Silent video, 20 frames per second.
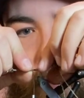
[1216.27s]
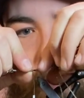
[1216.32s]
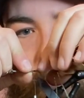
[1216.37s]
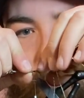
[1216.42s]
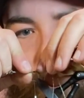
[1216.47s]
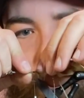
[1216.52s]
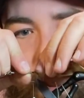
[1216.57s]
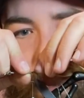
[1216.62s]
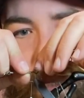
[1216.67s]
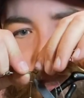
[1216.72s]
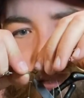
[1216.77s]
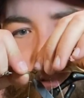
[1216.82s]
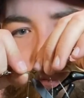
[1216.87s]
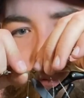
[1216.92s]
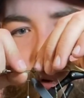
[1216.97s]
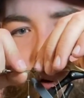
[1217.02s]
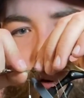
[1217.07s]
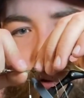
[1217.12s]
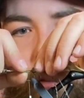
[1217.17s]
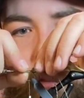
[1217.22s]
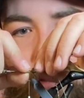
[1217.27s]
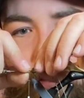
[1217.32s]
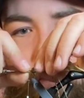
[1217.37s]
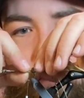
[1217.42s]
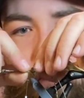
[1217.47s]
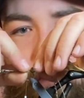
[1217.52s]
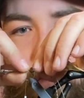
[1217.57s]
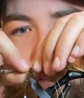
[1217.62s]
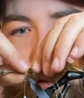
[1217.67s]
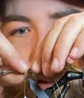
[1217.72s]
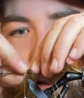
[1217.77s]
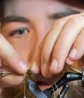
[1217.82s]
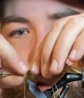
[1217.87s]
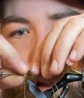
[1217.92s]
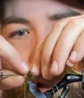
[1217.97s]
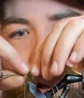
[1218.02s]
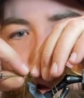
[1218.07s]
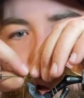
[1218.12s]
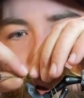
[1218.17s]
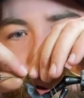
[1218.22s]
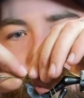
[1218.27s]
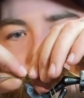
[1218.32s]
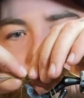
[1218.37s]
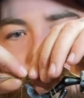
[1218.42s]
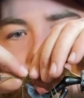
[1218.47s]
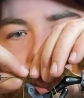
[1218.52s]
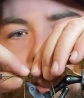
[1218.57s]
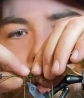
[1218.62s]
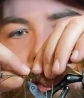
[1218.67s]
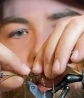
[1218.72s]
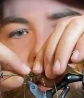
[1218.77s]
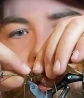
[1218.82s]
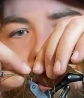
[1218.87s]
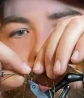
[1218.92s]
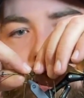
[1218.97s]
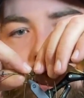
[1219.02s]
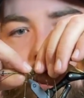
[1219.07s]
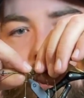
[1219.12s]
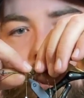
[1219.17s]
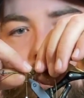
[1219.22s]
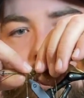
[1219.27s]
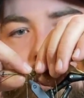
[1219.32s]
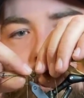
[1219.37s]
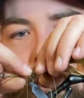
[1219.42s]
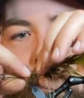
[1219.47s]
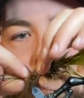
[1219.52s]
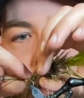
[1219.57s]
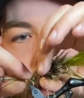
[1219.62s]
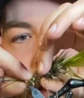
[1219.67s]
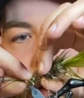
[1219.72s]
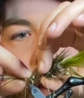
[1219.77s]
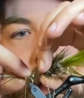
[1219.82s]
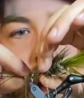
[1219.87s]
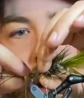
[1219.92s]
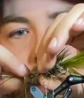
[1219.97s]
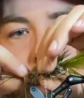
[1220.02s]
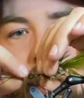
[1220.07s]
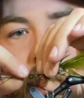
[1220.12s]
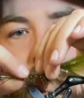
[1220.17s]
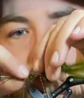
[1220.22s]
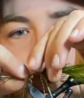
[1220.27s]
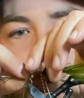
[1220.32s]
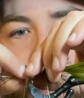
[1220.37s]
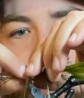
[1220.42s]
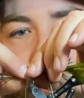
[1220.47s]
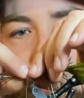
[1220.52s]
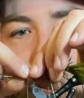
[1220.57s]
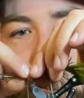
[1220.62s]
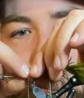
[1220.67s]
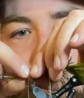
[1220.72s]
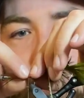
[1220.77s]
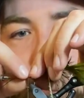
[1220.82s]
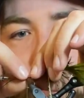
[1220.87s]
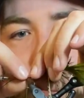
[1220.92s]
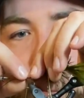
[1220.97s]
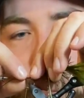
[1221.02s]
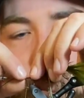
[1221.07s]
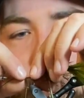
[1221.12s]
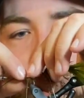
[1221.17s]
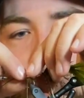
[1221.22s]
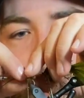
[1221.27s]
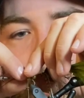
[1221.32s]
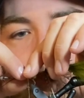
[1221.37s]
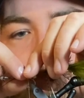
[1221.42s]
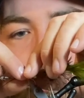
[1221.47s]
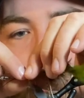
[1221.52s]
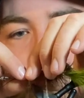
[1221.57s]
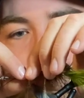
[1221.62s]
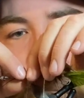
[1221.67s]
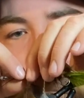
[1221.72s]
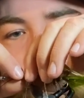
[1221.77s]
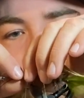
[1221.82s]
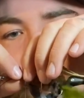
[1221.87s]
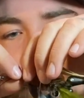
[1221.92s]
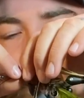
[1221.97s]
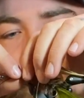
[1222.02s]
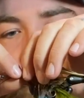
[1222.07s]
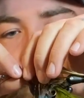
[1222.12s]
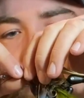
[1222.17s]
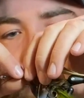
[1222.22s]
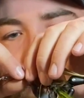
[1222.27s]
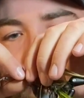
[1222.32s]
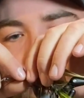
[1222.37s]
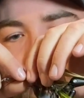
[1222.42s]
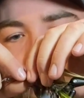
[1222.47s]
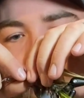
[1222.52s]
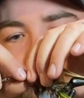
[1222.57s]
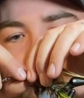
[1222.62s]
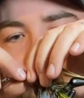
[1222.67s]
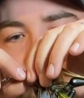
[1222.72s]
bead's worth of opening in that wire. You don't want that wire pulled real snug.